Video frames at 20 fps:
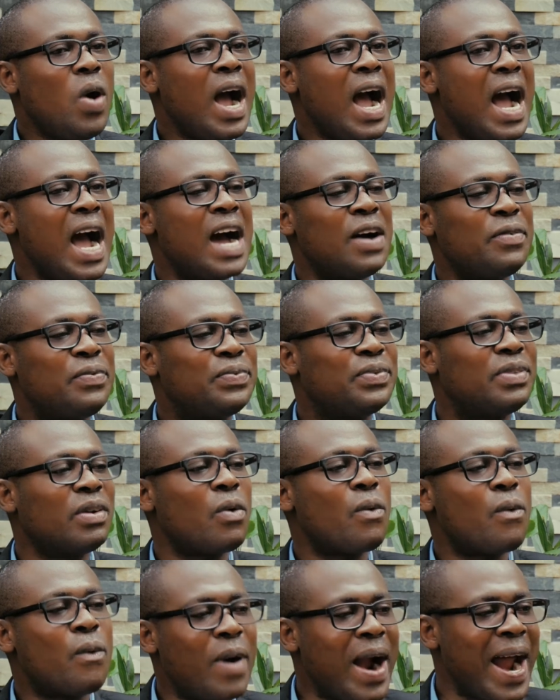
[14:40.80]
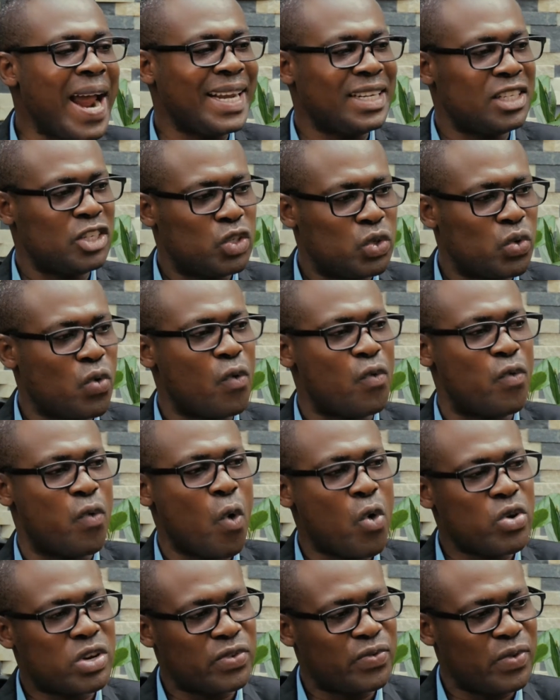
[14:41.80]
have the right to
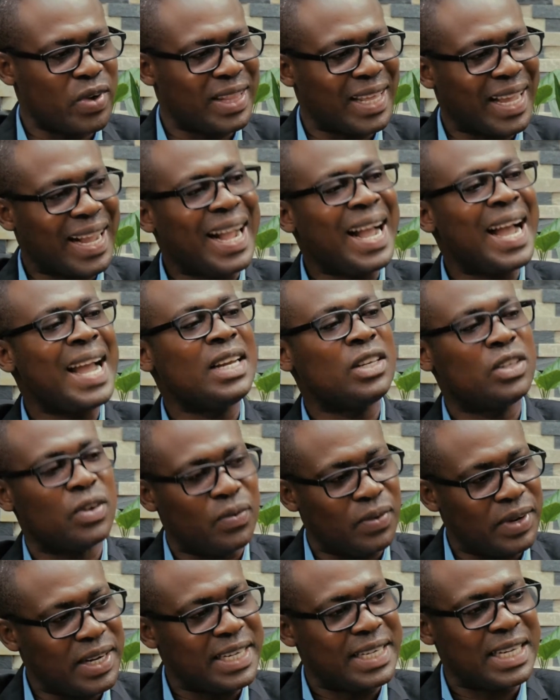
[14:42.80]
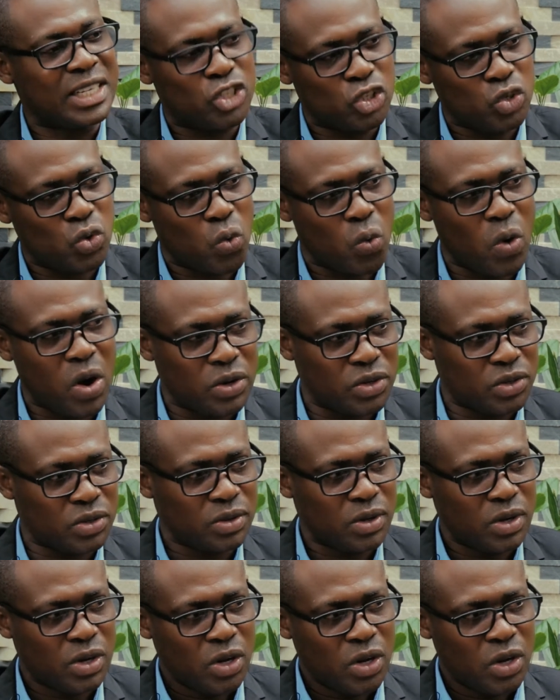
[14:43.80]
vote for the kind of leaders you want.
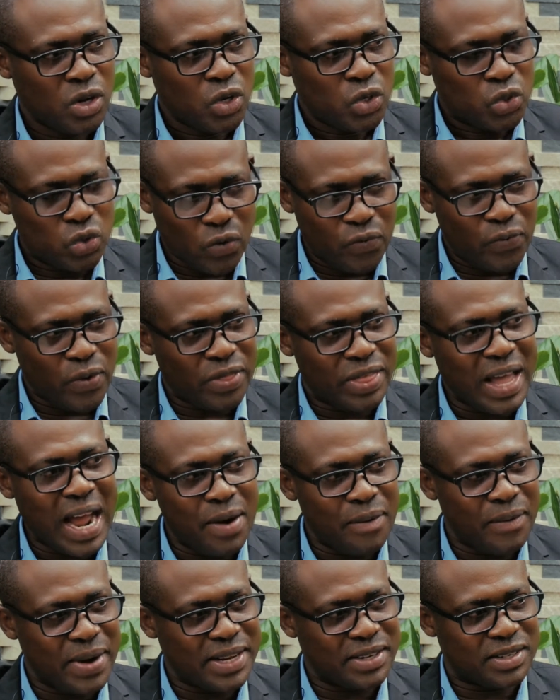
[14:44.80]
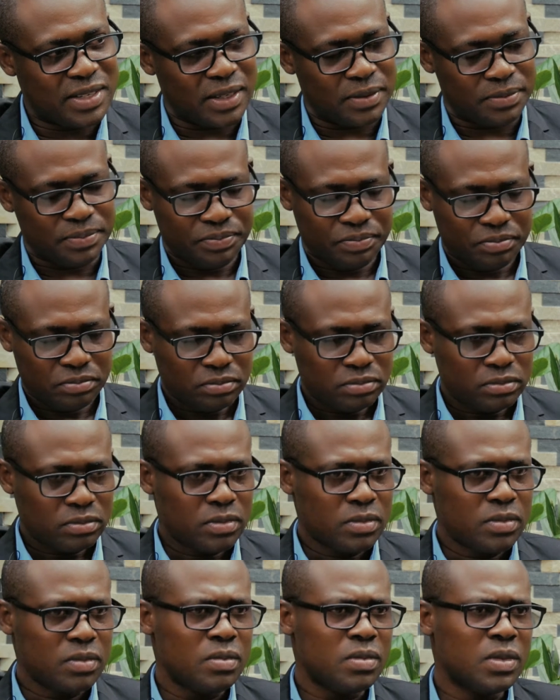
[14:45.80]
So for that reason,
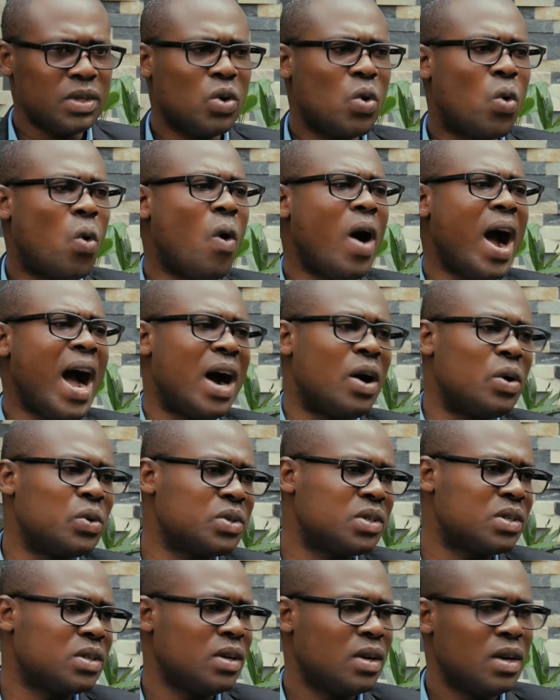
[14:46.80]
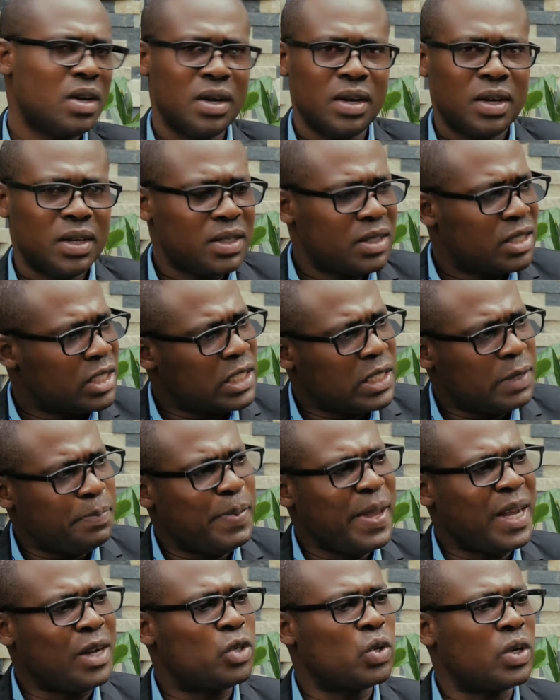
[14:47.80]
go out,
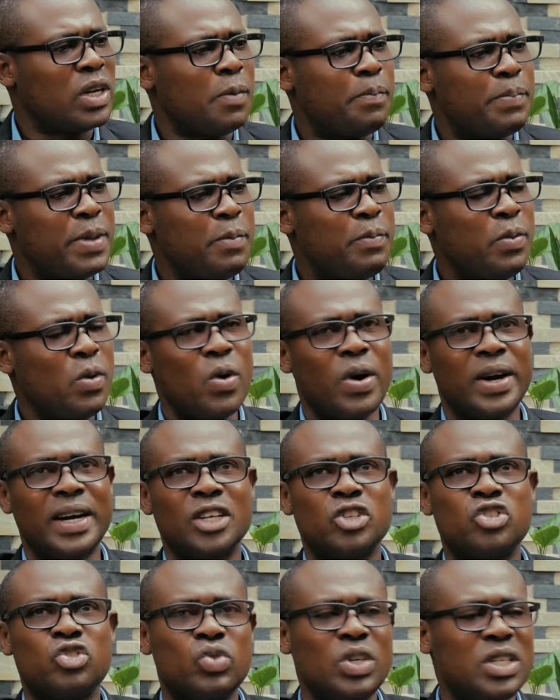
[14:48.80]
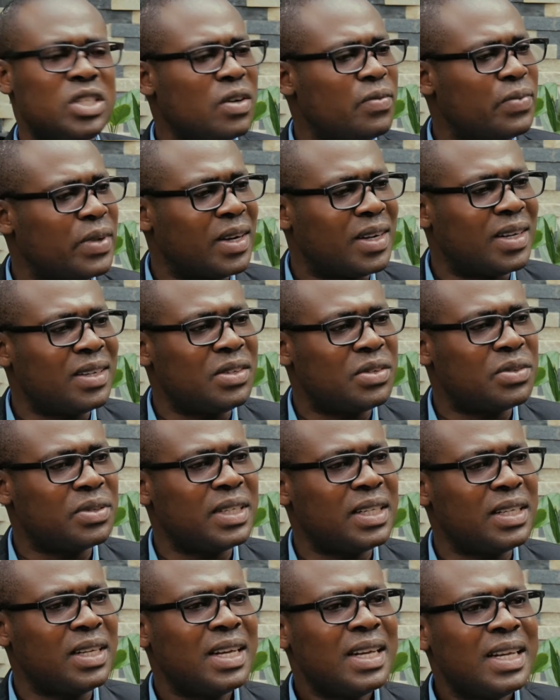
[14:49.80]
speak to the people on the streets of your country